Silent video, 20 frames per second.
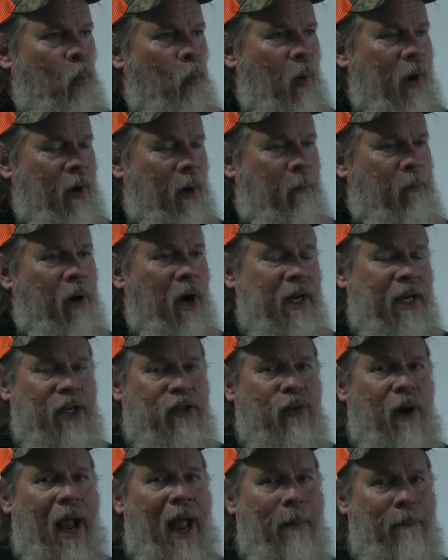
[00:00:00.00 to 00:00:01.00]
when they're putting a
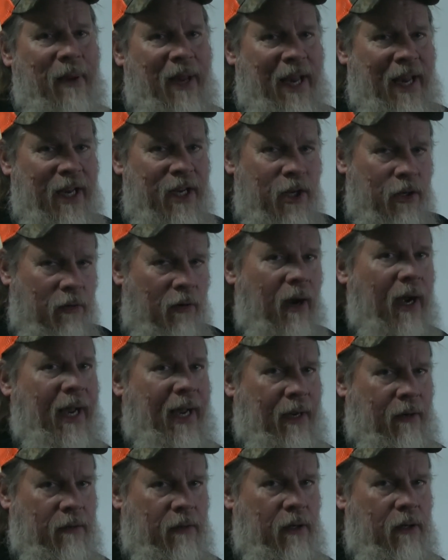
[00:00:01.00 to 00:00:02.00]
trap in the
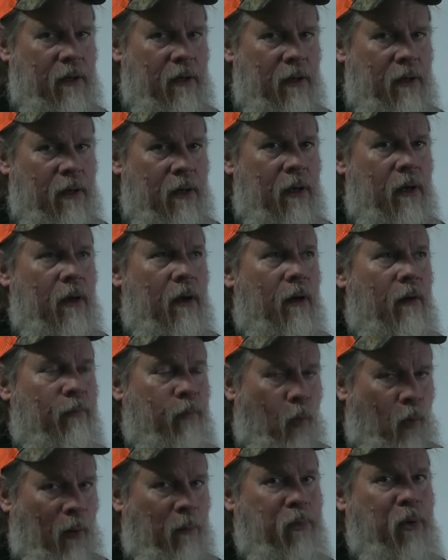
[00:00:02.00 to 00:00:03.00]
ground
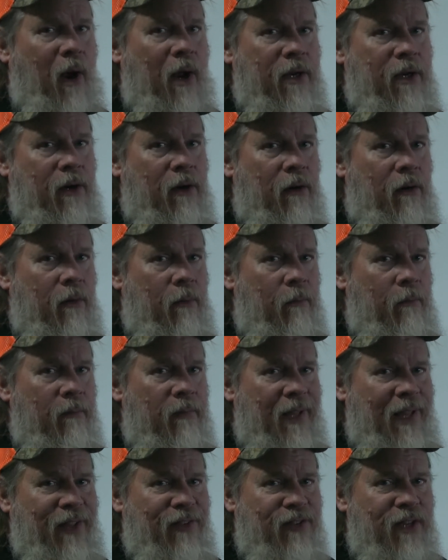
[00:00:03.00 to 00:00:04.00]
for a predator
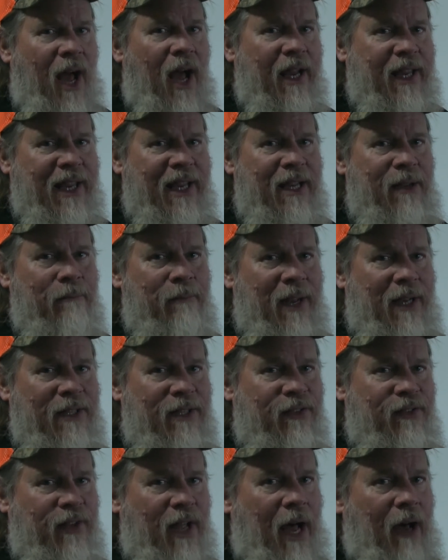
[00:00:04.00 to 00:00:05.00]
is not getting it
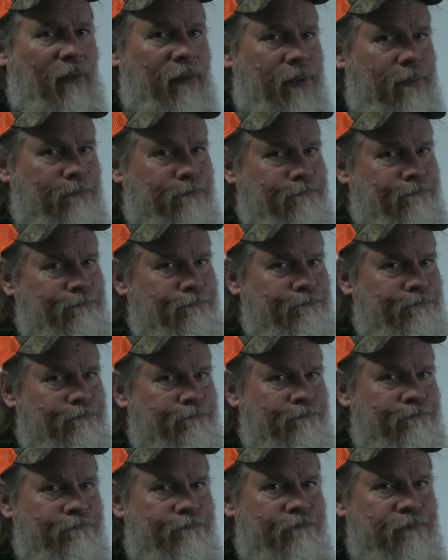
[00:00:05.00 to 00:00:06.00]
bedded solid.
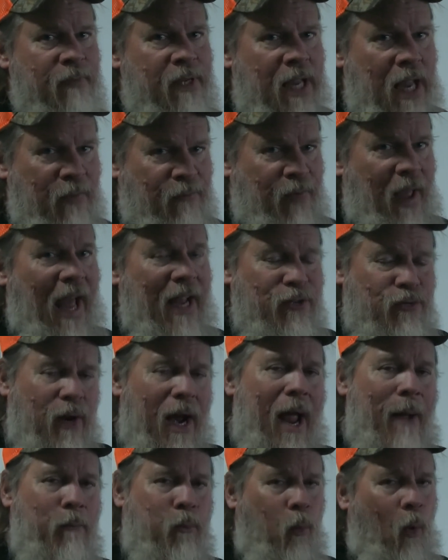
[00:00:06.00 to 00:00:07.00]
If that
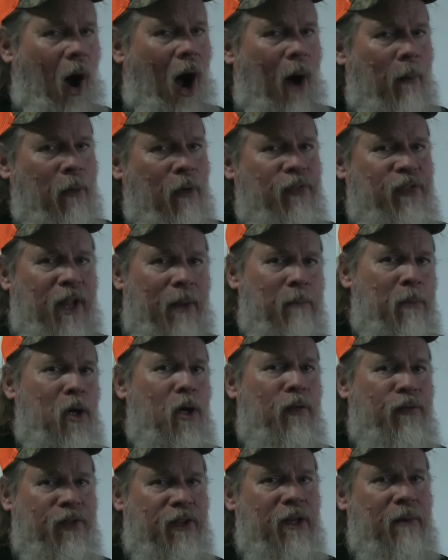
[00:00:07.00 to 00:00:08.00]
trap wobbles and
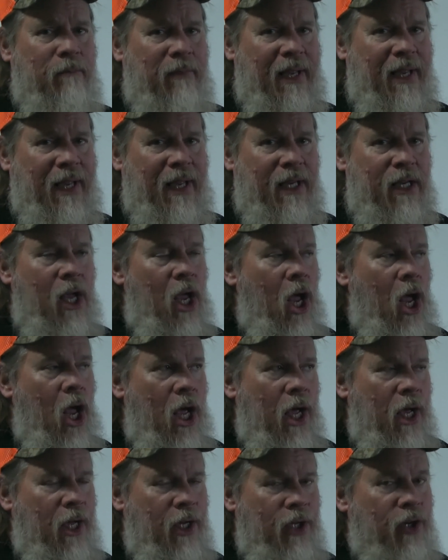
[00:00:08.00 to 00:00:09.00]
moves in the bed,
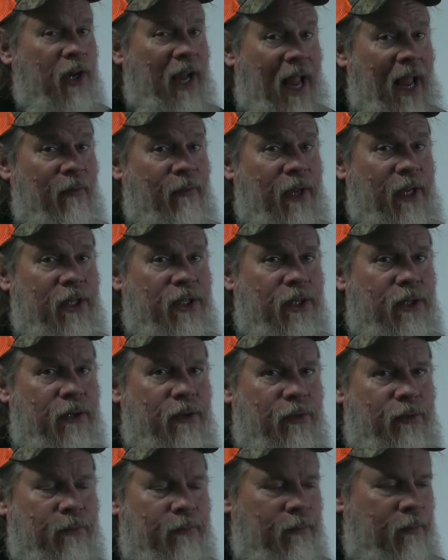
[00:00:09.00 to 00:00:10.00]
you're going to have
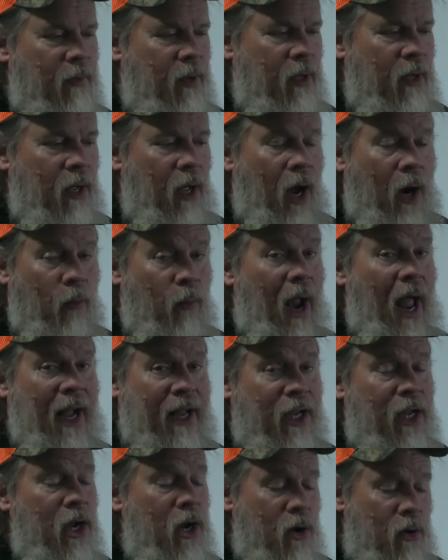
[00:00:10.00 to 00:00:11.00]
issues. A
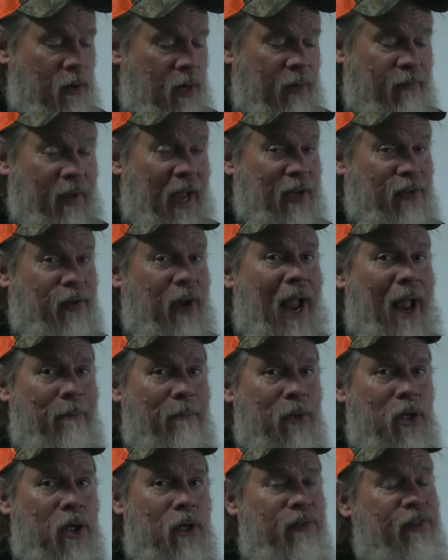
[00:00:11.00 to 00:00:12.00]
raccoon, if that trap
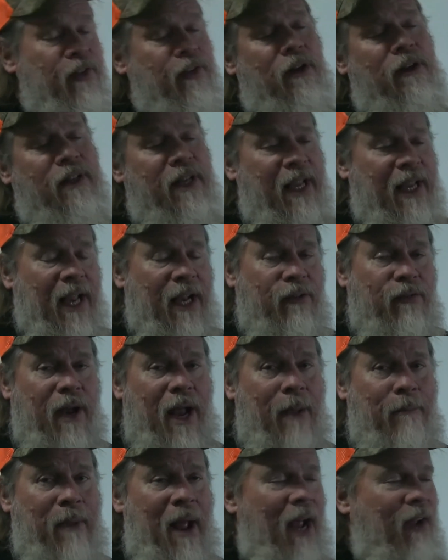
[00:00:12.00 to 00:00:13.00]
moves, he's going to dig that
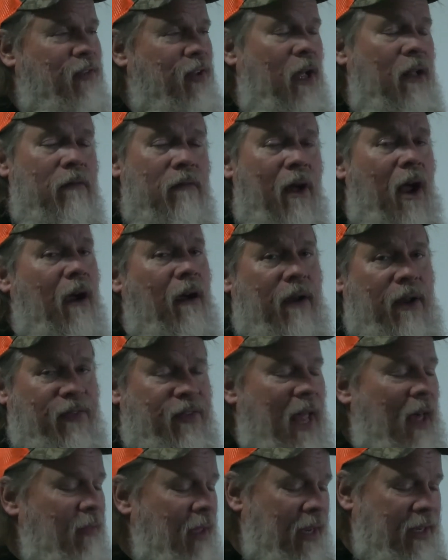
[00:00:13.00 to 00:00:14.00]
trap out. It's hilarious
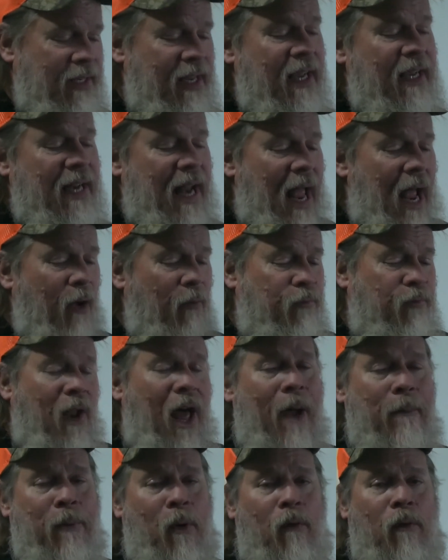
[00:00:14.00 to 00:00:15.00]
how they can dig it out,
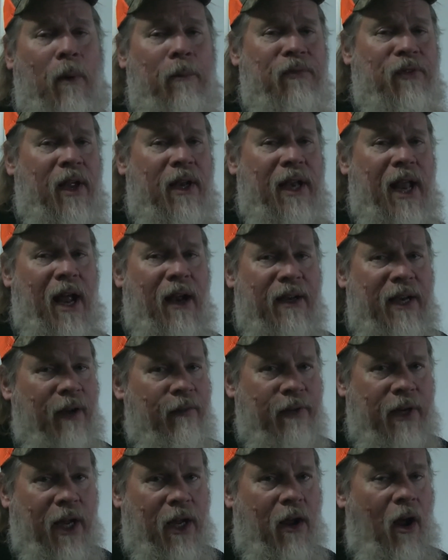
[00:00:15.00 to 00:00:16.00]
flop it over upside down,
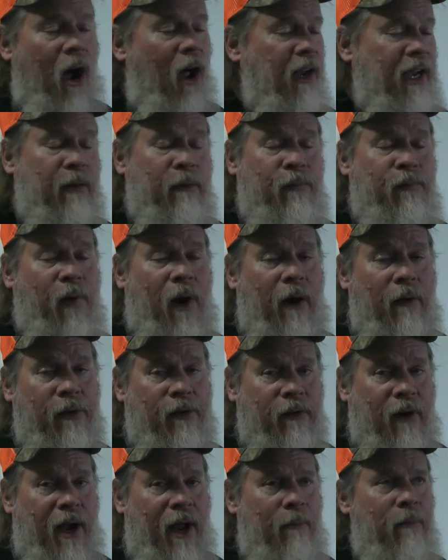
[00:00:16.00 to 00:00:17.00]
never get caught, never fire the
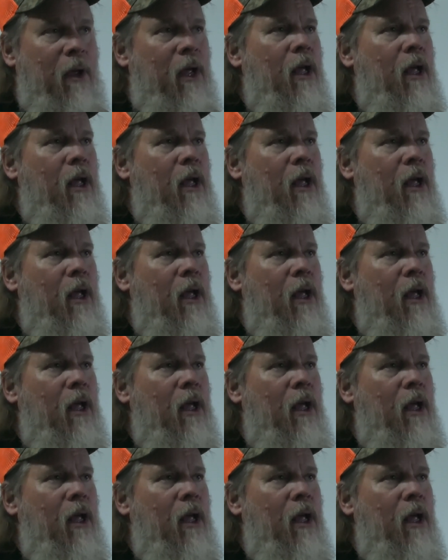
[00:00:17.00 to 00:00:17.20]
trap.